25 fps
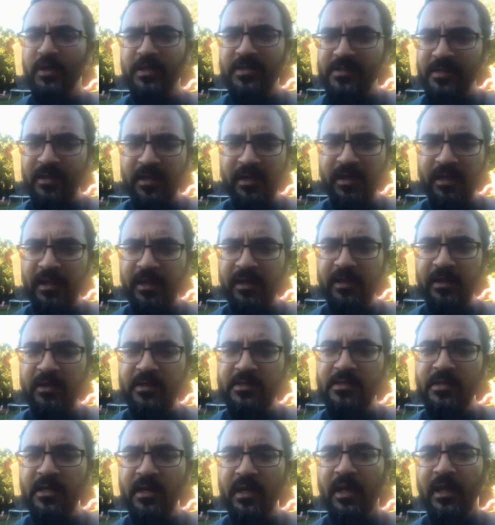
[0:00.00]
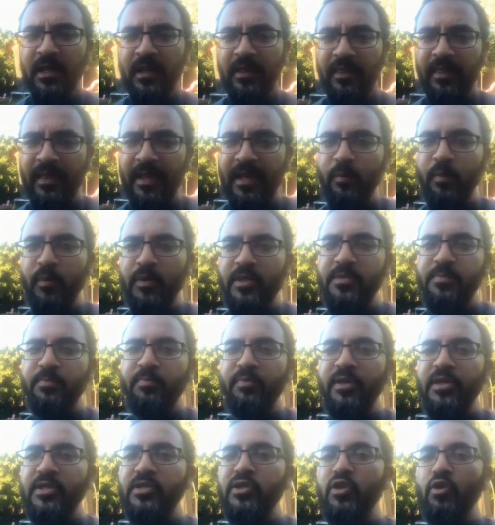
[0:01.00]
is the guidance? That which
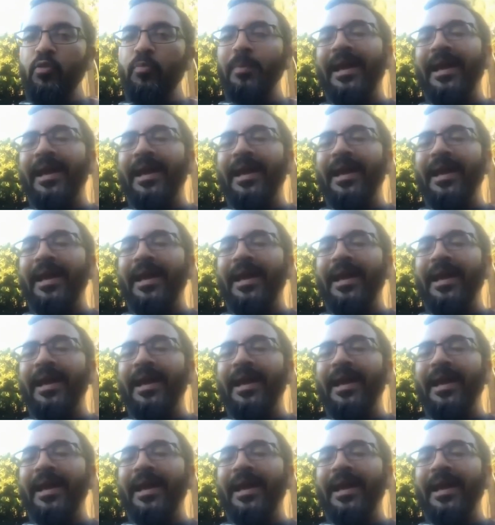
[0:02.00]
brings you